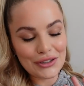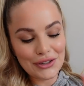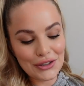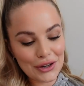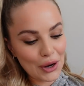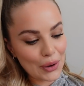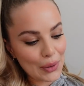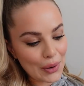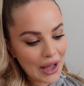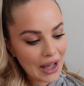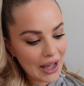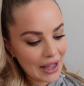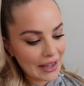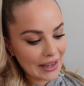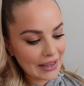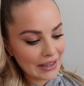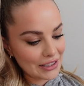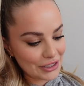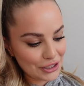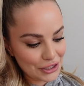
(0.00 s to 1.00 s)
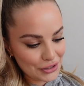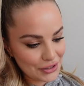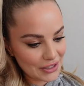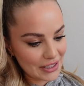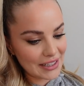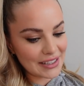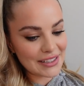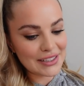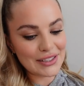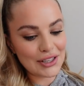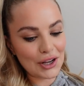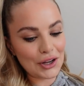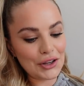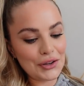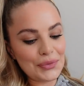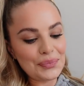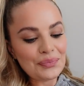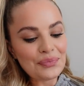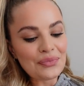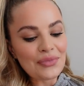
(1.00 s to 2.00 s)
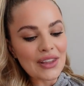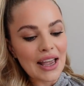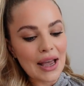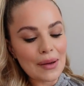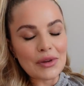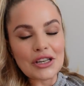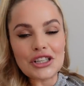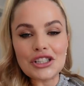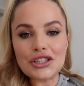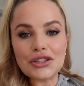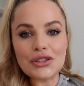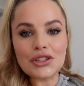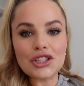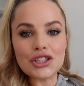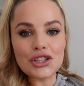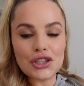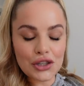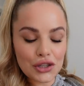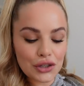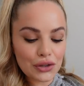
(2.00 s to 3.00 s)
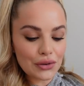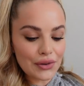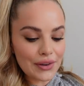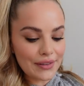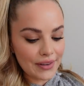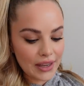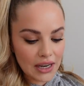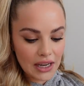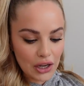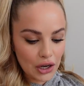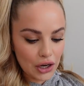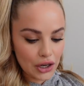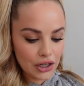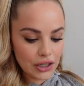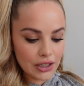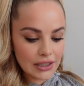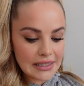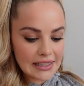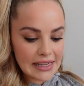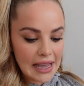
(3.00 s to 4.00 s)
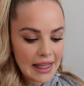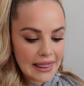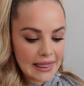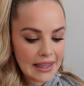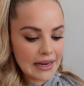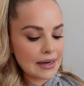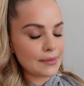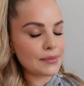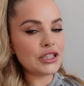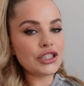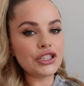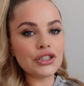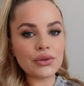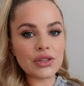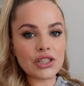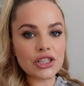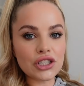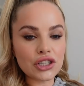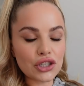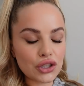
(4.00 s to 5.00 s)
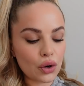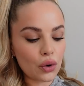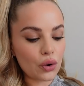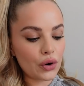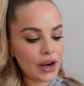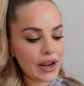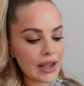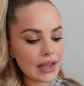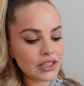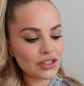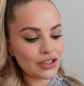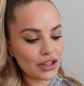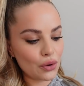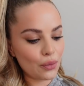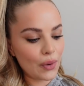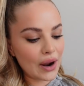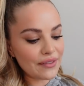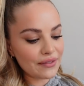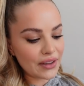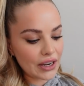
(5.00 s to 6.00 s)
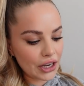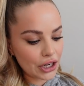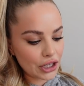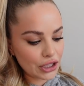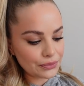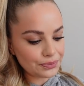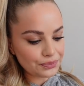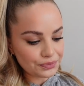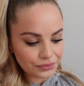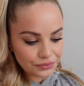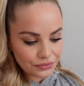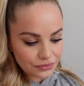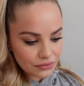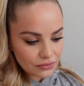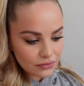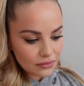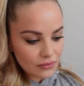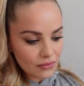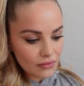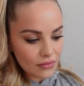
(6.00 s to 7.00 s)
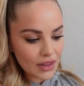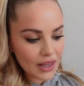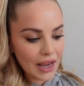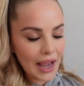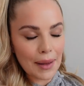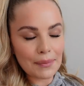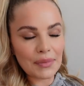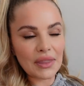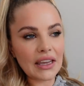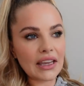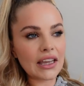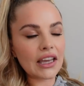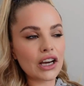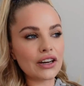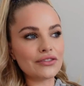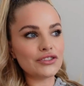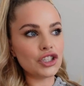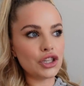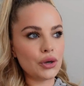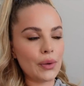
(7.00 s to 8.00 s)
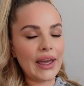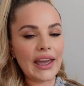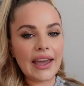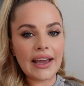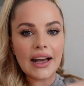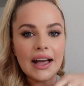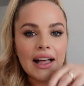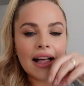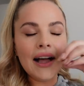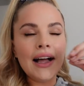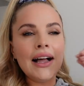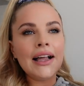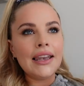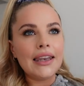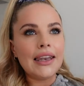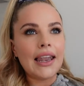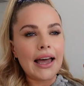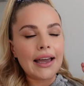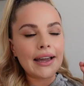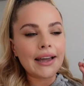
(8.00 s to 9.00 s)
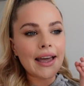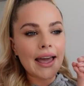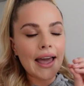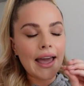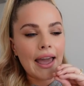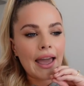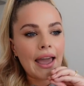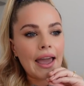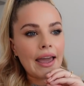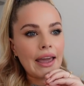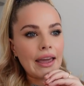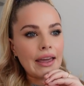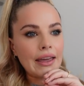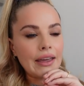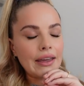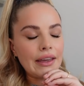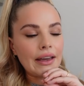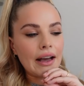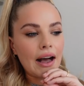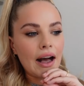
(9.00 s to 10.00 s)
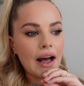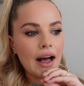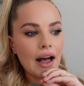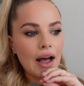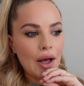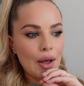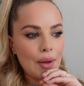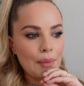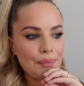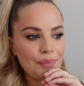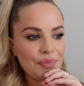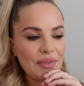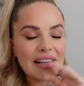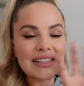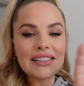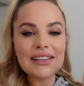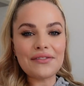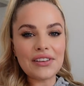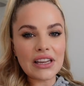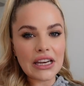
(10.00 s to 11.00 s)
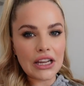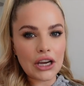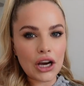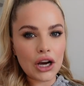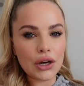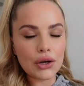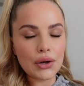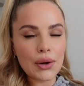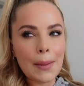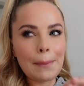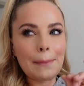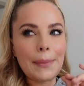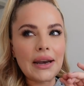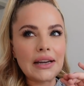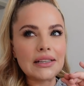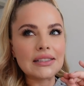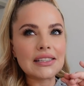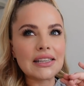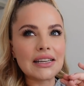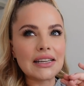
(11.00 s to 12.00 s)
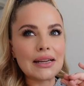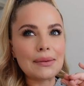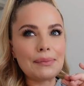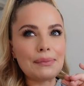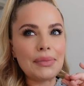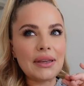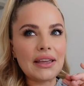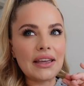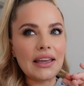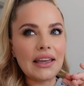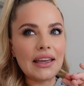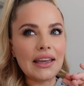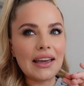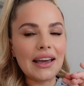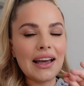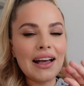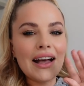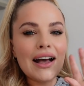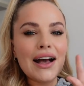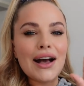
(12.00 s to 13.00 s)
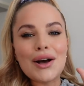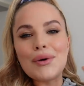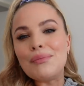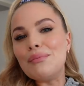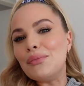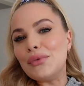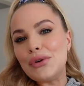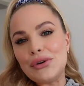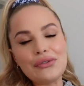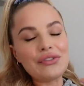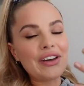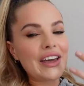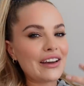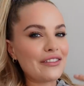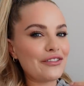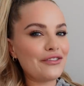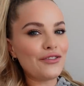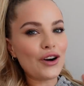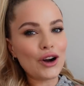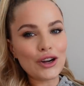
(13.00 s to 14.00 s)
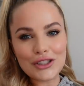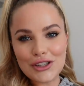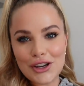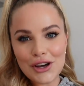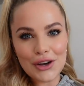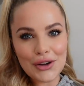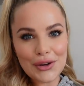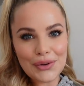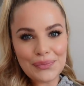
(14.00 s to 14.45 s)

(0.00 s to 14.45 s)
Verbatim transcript: You know I do this. So I'm going to do two videos, and then I'm going to do a story. So the one video I'm thinking of doing like a, um, it's a video, but it's going to be a moving photo.